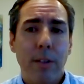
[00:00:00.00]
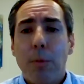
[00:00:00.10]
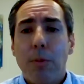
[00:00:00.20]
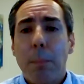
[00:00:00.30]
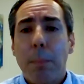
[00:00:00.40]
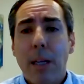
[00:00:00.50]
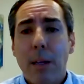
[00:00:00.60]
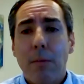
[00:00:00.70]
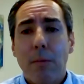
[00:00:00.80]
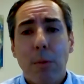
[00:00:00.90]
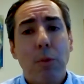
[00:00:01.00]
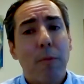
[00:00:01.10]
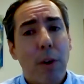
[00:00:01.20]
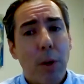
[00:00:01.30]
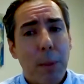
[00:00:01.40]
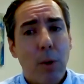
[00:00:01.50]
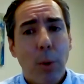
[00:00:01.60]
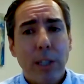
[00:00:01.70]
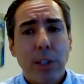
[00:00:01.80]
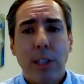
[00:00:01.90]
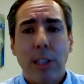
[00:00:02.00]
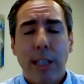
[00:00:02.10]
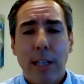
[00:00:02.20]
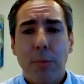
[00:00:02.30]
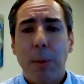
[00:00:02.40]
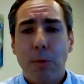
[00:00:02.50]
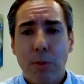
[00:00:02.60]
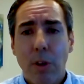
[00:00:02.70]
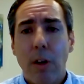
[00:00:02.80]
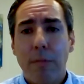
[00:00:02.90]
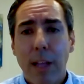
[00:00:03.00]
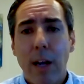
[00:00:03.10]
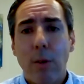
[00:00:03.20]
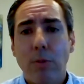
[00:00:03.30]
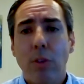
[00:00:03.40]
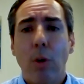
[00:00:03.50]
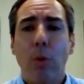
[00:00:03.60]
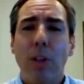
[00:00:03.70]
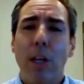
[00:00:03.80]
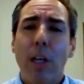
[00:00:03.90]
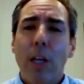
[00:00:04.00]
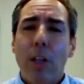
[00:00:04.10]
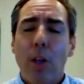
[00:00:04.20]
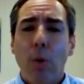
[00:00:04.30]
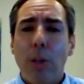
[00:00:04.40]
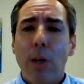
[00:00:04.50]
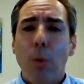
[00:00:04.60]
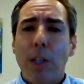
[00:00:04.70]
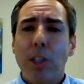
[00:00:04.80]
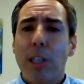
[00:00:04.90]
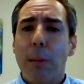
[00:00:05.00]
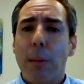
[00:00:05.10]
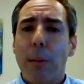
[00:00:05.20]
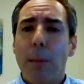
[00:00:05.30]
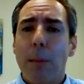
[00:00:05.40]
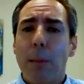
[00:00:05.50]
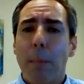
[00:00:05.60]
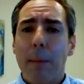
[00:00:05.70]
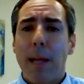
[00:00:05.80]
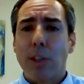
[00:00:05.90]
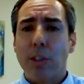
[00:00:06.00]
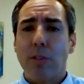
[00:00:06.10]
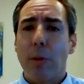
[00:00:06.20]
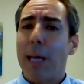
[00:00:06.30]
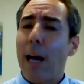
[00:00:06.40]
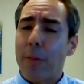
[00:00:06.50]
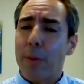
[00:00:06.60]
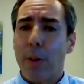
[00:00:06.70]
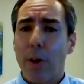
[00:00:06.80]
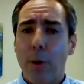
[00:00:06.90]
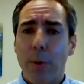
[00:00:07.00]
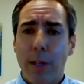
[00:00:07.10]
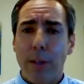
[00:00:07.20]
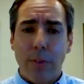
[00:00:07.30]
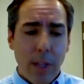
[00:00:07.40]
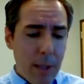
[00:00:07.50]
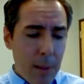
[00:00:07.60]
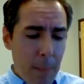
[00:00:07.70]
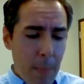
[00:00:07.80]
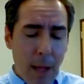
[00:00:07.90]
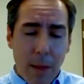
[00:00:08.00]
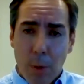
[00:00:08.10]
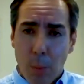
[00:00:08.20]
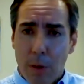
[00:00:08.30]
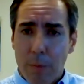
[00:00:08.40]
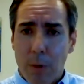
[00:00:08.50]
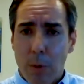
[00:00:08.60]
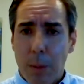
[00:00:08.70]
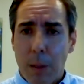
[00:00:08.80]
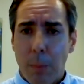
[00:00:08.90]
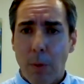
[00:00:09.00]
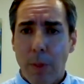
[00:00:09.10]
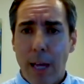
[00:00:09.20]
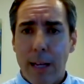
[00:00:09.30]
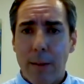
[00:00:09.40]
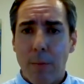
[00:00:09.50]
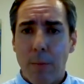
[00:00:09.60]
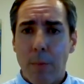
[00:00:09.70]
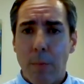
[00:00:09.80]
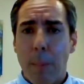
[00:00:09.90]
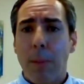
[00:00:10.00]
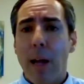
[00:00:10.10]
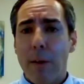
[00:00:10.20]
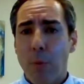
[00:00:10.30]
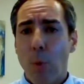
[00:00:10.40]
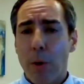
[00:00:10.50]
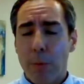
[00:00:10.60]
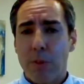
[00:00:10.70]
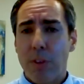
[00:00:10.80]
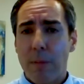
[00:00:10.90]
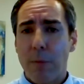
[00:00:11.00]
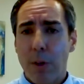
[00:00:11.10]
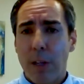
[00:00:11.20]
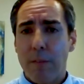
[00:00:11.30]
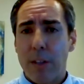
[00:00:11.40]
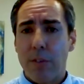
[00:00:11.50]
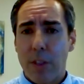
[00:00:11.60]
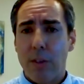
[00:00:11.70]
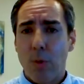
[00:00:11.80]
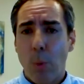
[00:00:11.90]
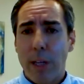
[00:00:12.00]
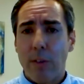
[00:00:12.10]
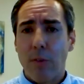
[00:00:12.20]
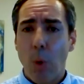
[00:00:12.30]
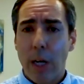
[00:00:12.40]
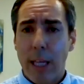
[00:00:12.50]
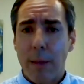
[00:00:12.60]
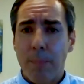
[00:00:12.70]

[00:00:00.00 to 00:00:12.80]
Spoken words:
It was a very big question, and that's been resolved now. So the only question that might actually still be out there, though, is there were a few people that applied for and received forgiveness in 2020.